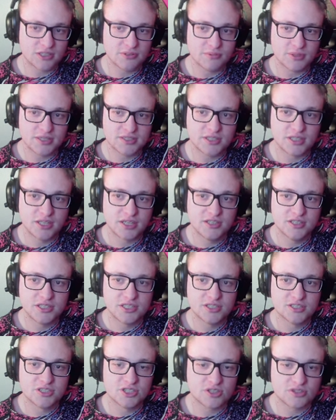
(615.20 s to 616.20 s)
one
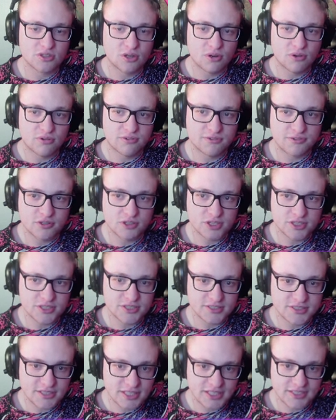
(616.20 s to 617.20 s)
just go
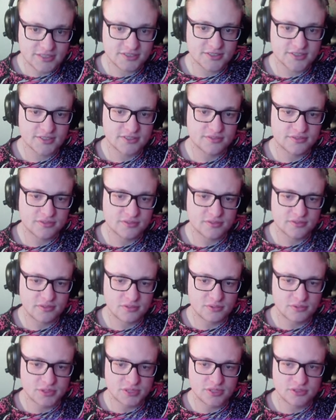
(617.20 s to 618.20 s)
for this,
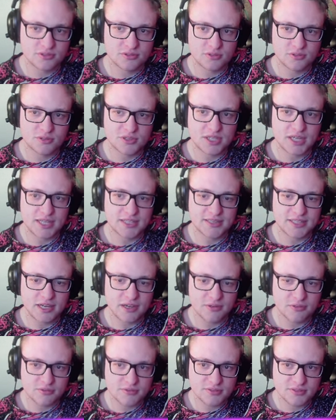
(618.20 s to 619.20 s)
Queen e2, and
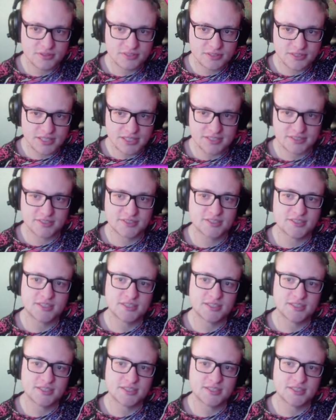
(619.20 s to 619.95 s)
now this.